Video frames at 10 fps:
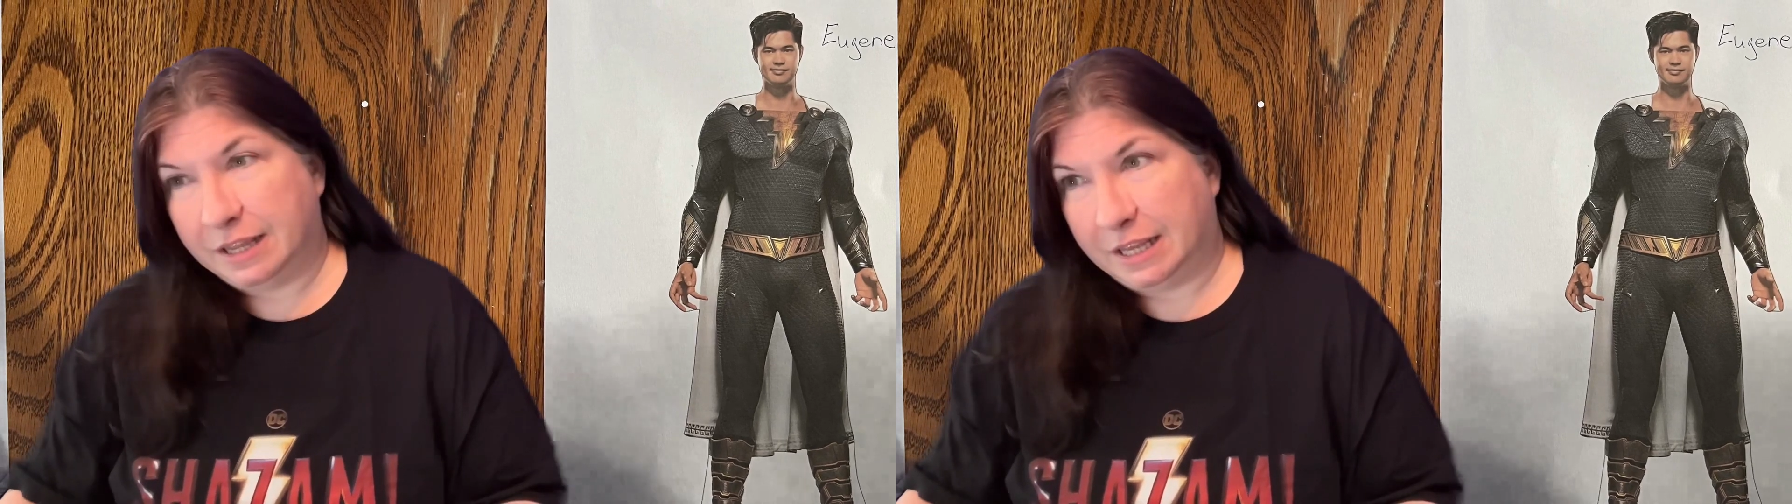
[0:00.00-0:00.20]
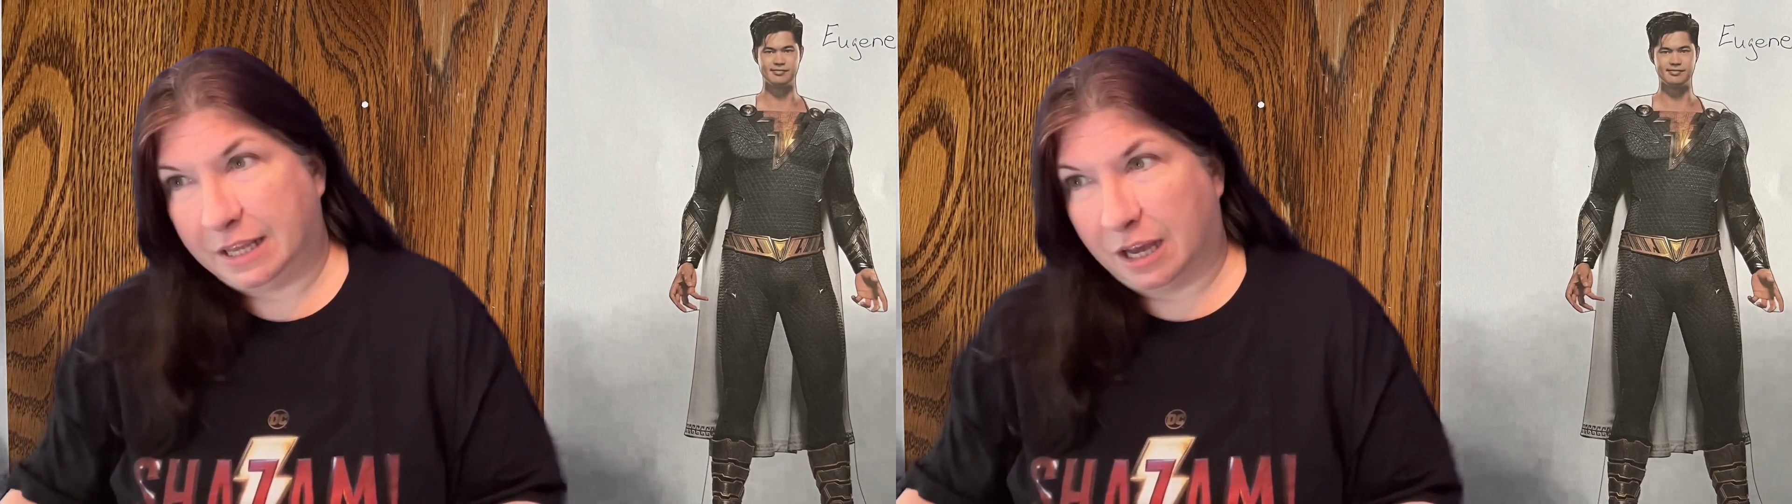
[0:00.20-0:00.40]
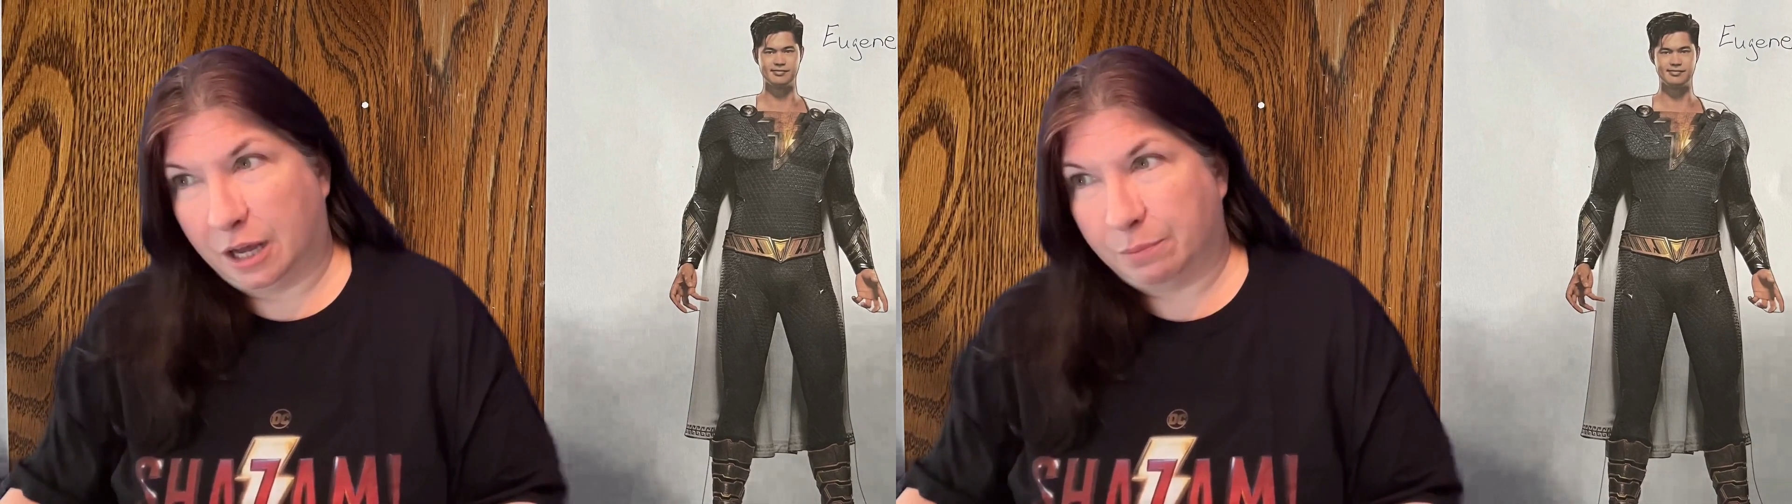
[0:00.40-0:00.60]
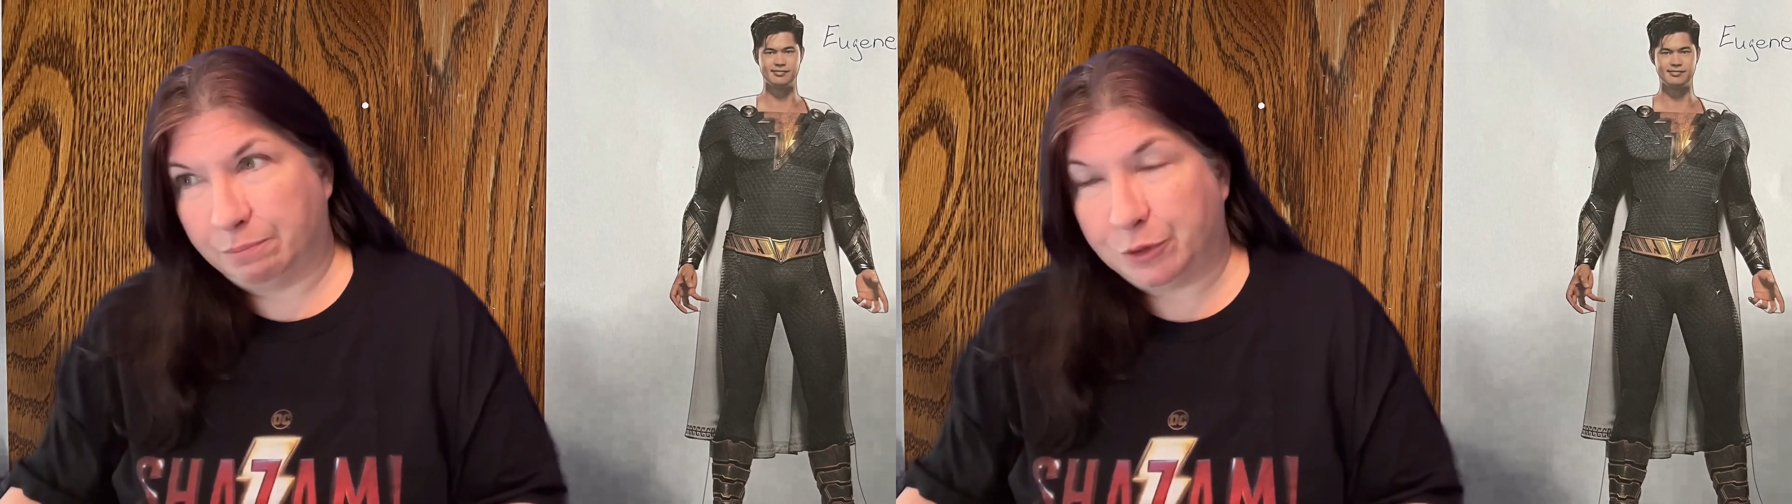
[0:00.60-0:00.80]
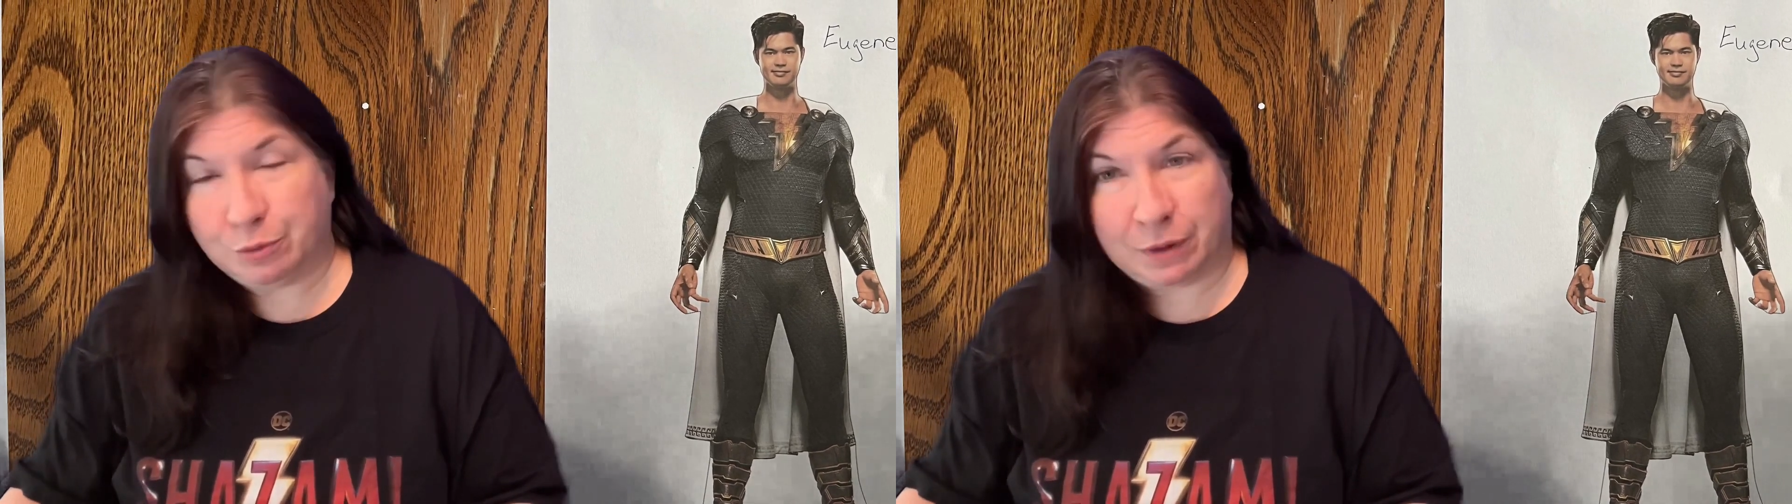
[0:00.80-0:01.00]
the
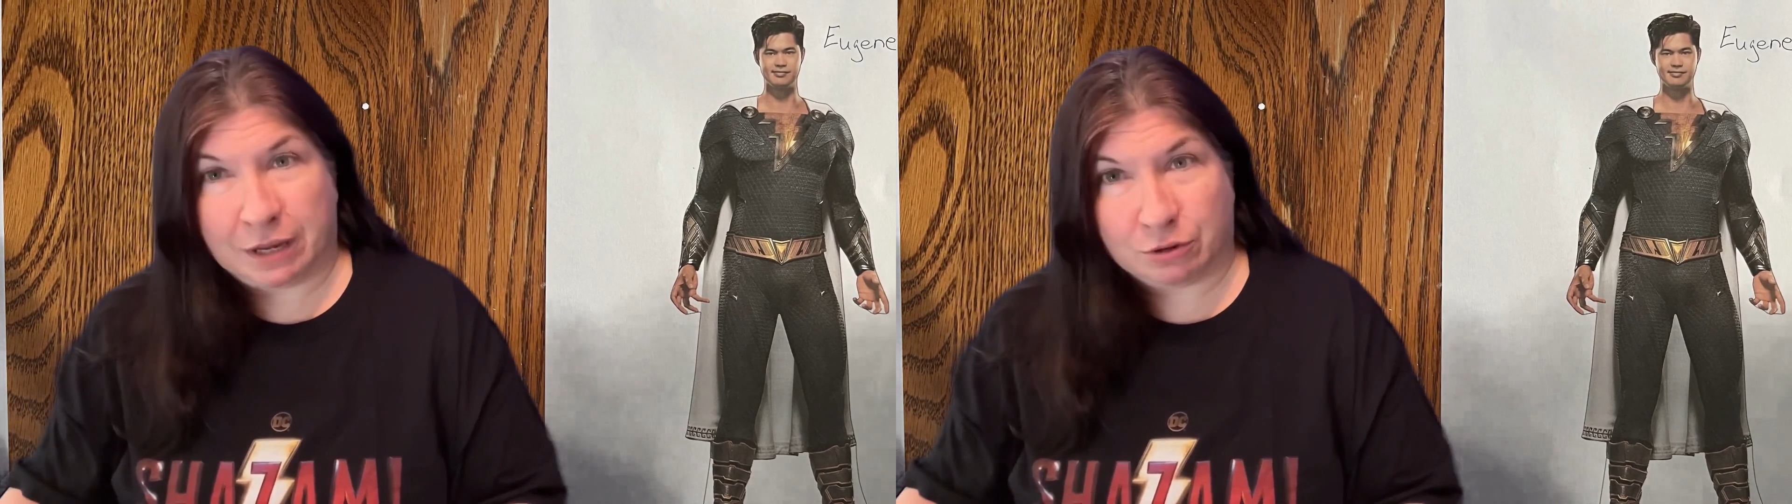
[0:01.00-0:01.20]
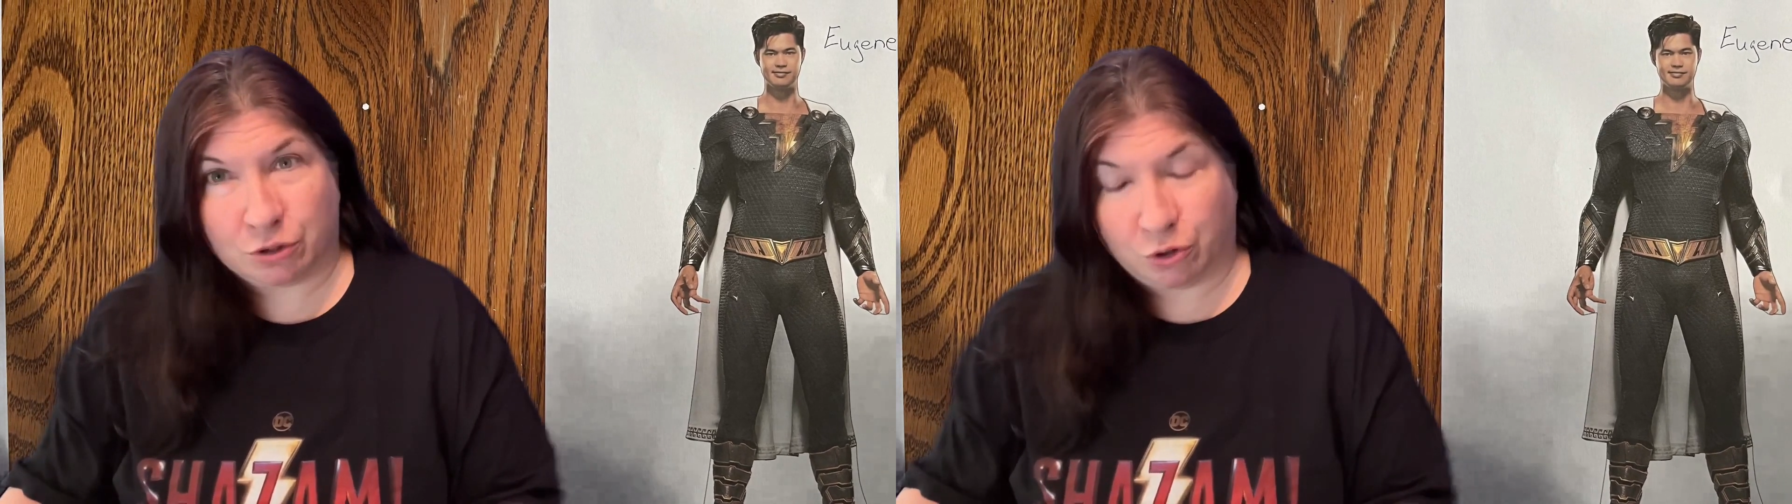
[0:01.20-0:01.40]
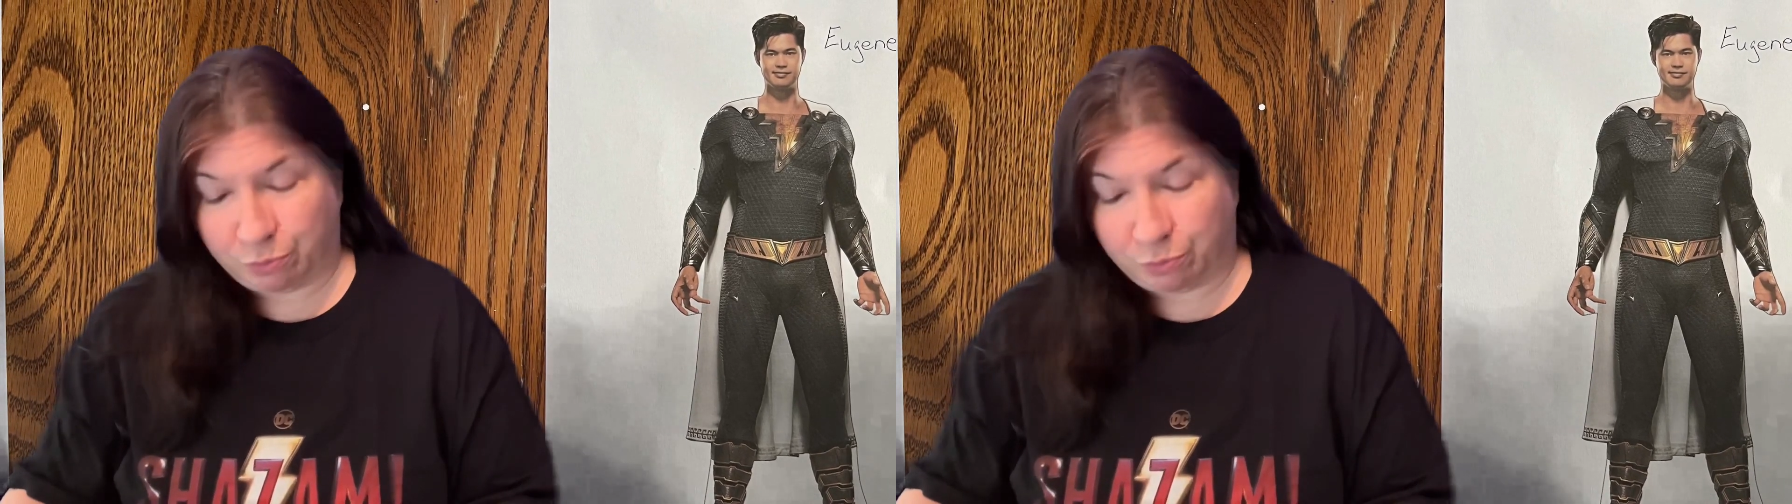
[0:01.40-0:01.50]
um, superhero is